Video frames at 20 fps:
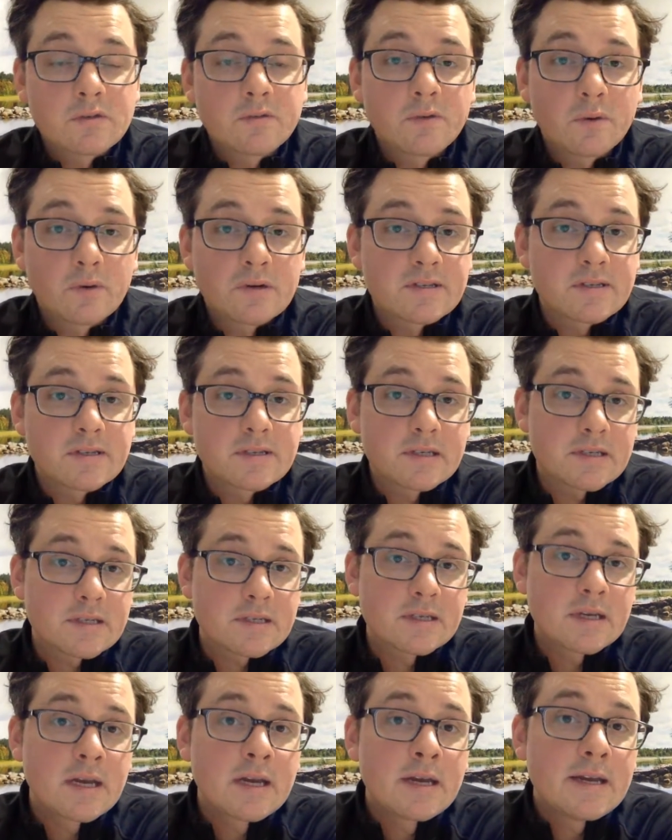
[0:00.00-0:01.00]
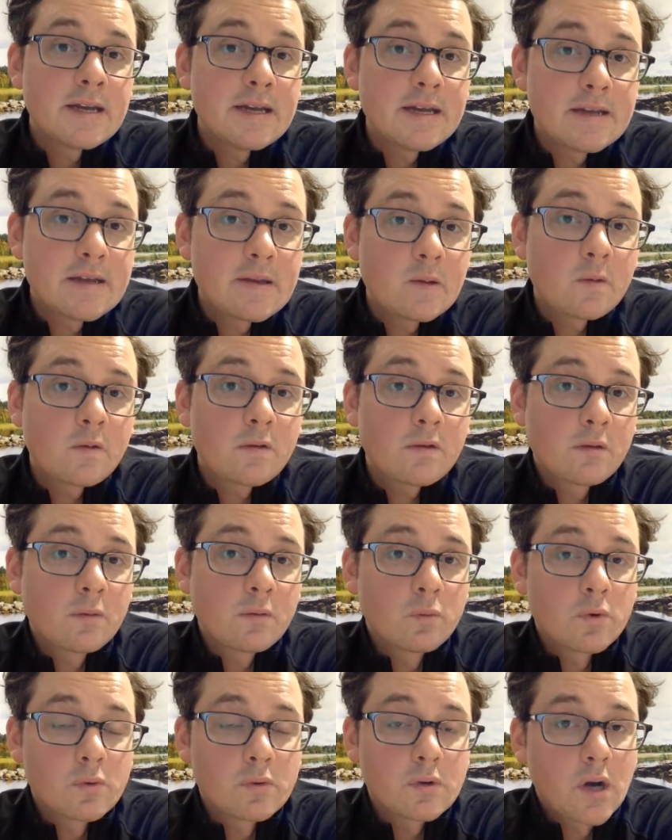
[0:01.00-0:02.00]
And of course, this is the
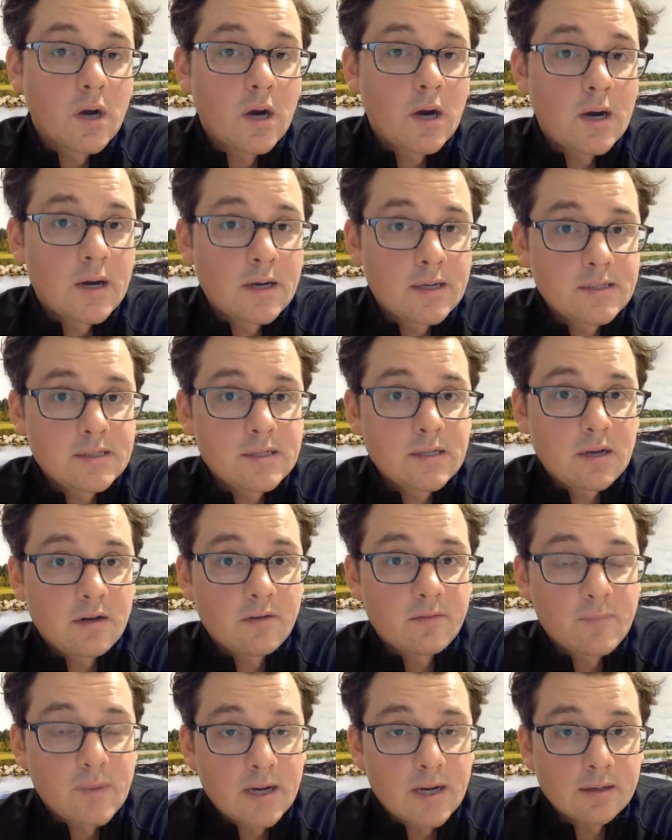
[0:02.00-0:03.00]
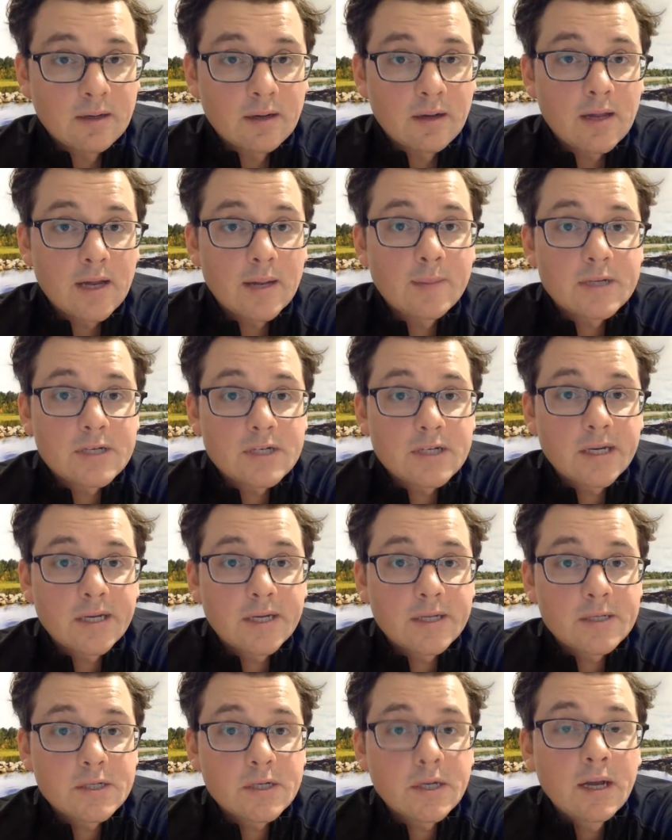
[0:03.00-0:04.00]
root cause of modern climate
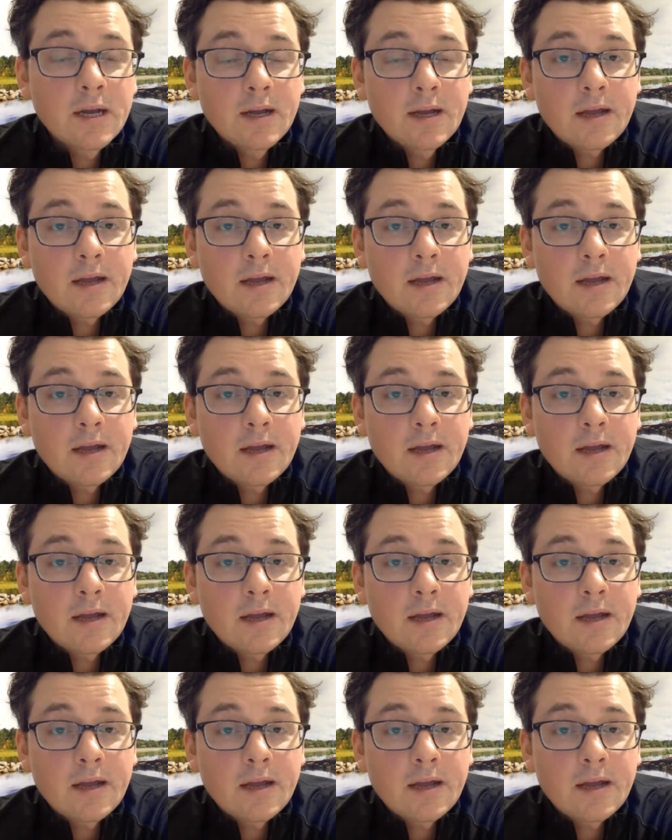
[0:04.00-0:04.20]
change.